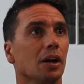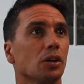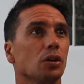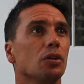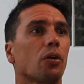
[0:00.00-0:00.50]

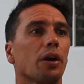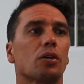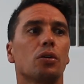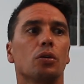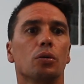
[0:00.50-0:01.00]
you can create
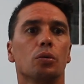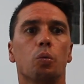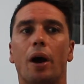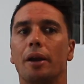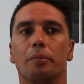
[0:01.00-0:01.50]
a cool
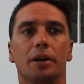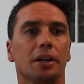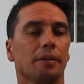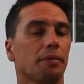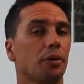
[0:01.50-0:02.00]
1
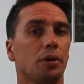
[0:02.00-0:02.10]
minute,